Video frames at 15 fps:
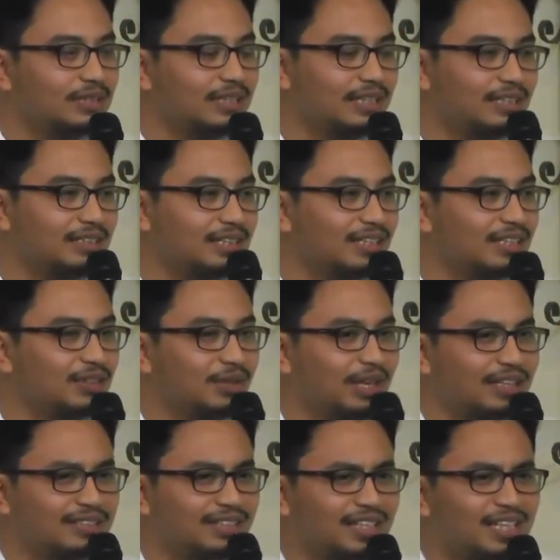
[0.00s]
They decided to
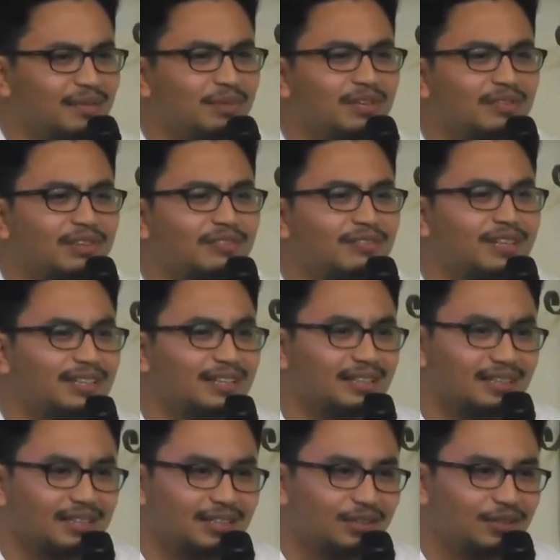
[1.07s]
exile him even
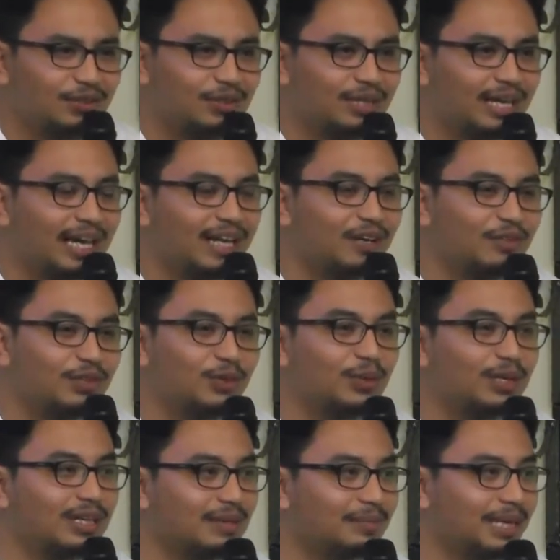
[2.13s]
further, to the end of the
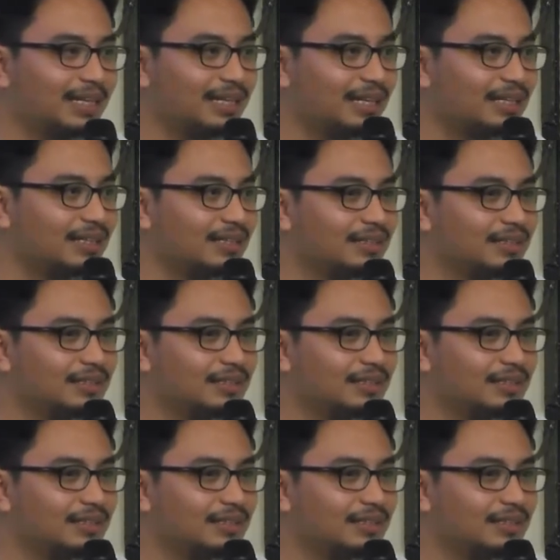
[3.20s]
world back then.